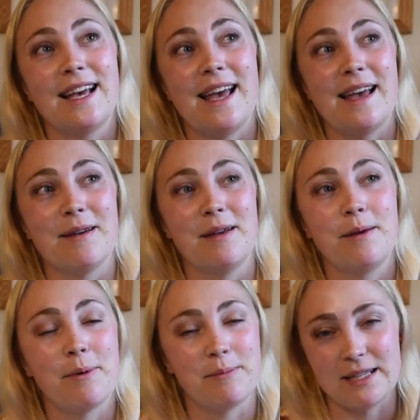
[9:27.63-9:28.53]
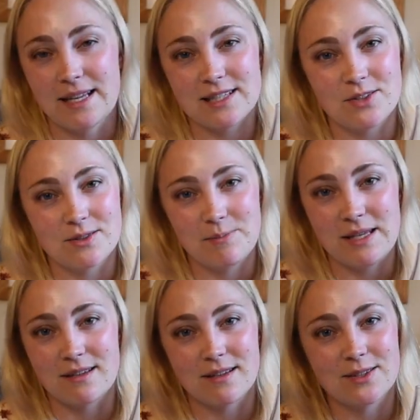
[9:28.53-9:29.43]
But I mean, that's just
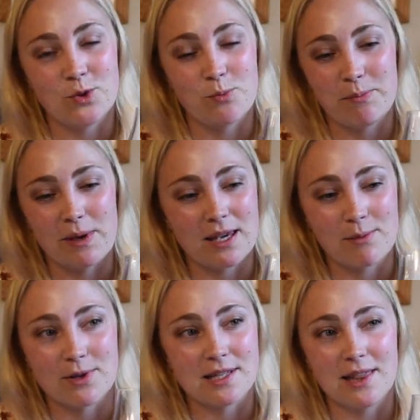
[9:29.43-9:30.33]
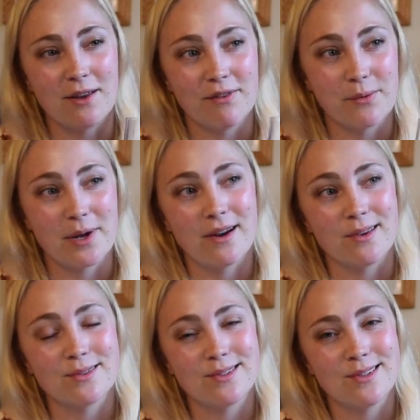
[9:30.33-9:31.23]
being super picky because I love a
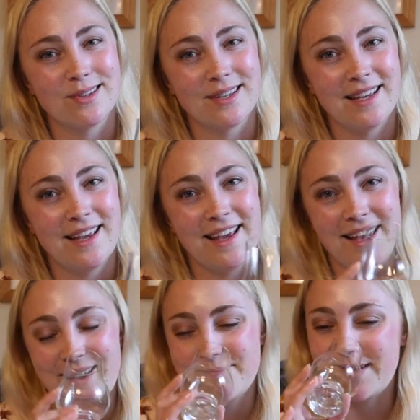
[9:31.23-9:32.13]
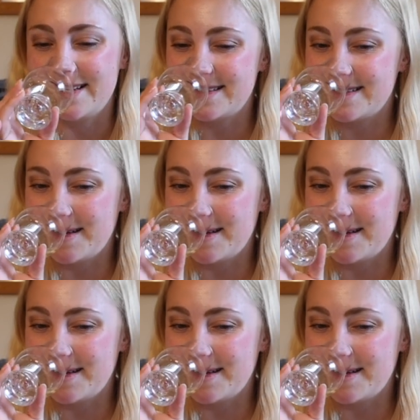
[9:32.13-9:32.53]
warehouse. But it